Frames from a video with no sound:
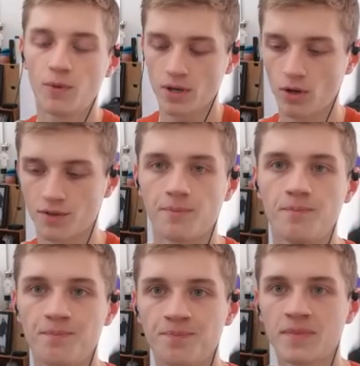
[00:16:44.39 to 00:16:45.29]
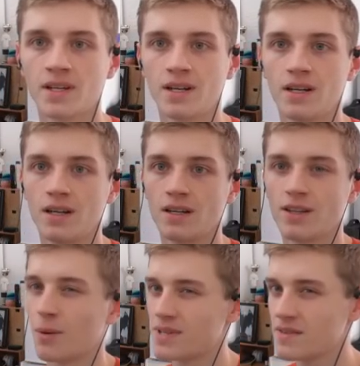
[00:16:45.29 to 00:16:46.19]
We've won all of them.
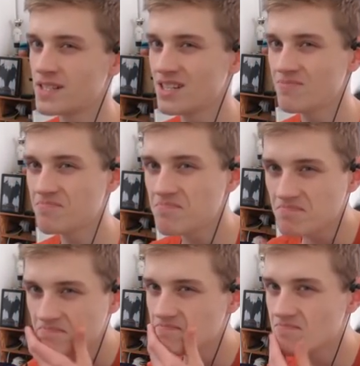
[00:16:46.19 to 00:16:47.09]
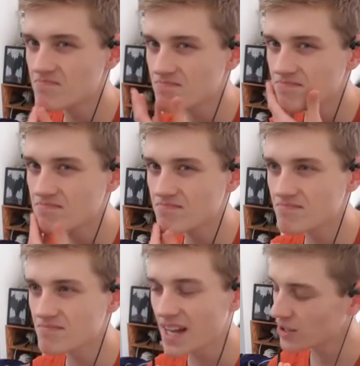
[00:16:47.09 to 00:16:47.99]
Competitivity.
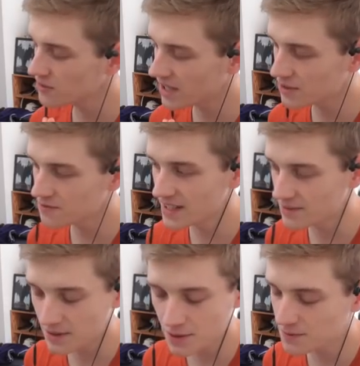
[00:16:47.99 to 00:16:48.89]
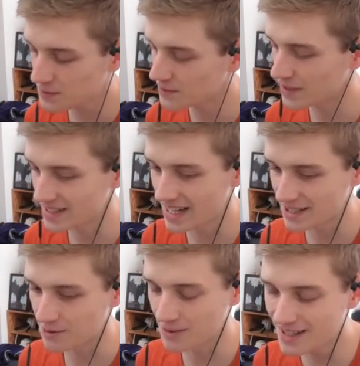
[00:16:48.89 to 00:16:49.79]
I don't. I don't think. I don't think we've won
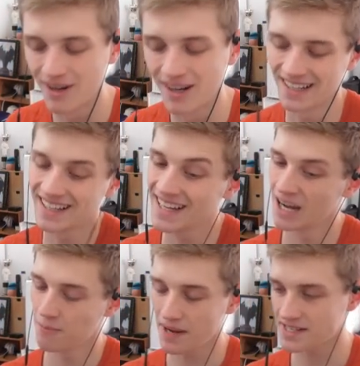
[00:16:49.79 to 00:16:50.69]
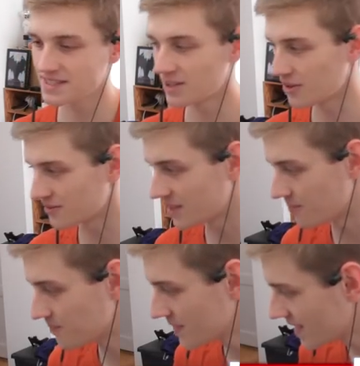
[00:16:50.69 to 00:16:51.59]
that Don't. but basically all of
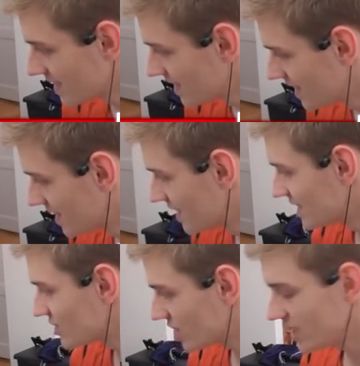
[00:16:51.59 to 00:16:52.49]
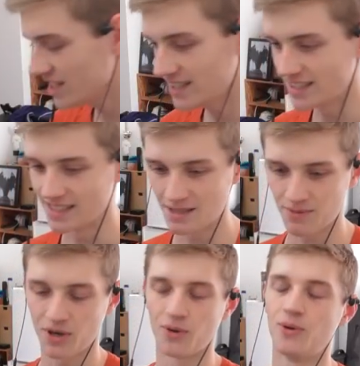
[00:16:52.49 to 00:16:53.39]
them. Jeez,
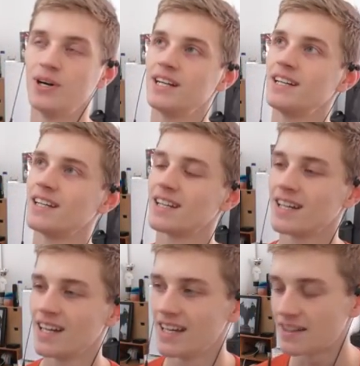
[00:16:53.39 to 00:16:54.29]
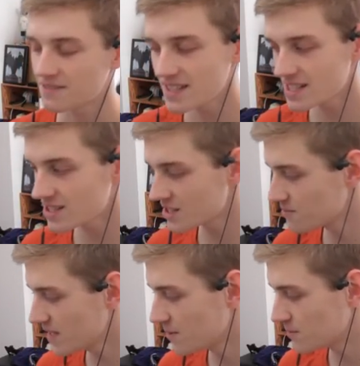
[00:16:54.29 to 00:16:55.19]
bro. If this
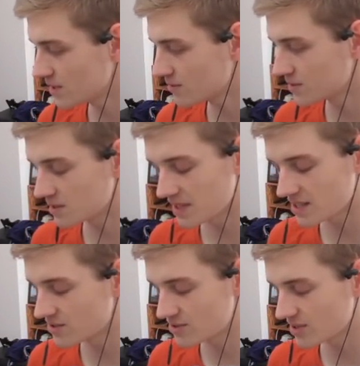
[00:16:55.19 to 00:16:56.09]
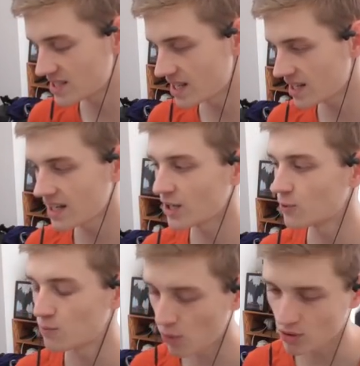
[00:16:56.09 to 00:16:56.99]
doesn't mean we're gonna make it to 22nd, I
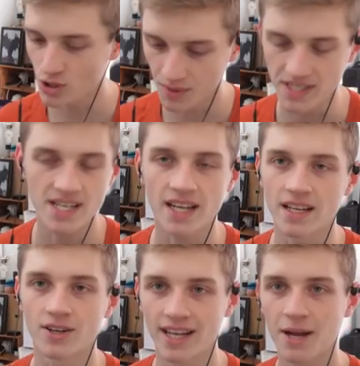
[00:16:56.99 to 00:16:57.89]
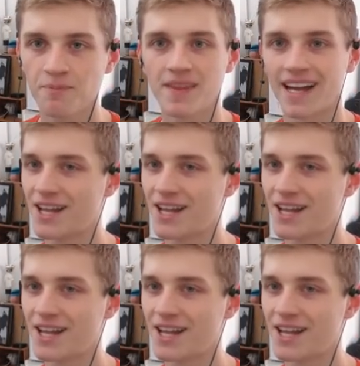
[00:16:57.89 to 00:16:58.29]
don't want 22nd. Okay.